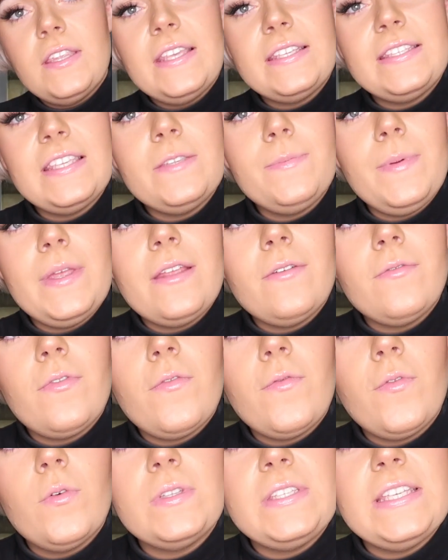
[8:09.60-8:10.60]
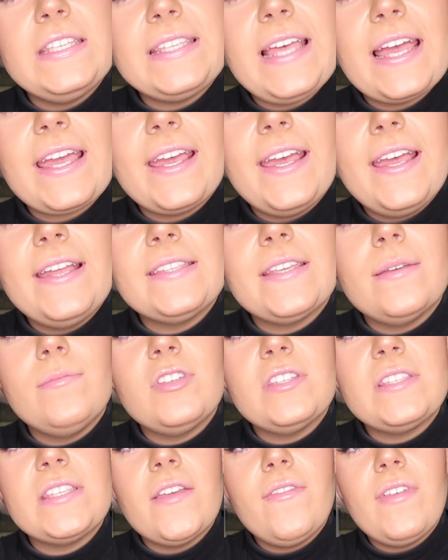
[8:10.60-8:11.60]
this has been in for 40 seconds. I'm
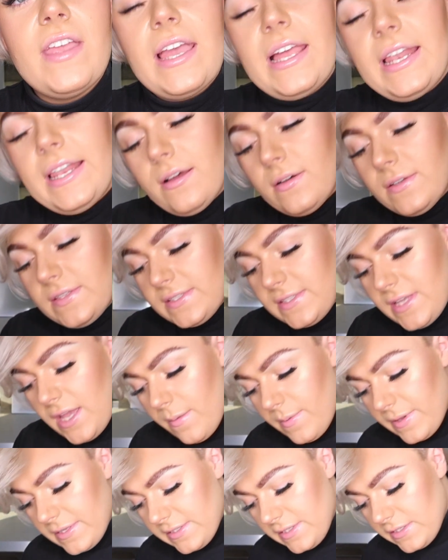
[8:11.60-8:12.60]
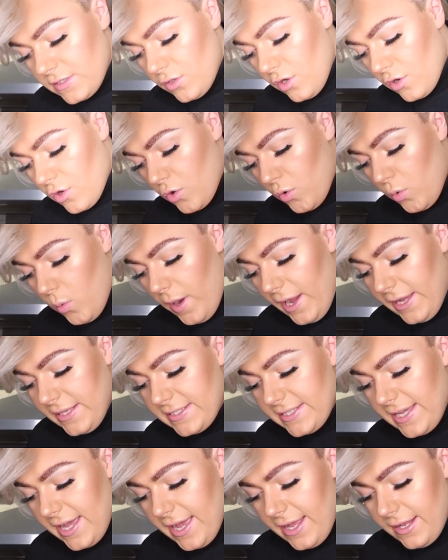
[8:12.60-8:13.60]
just giving it a little stir because it's not
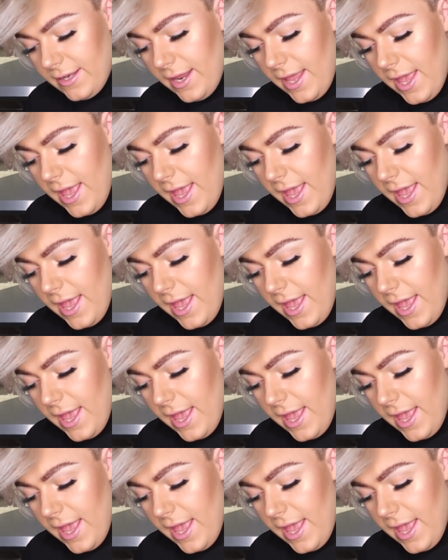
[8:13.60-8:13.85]
quite done.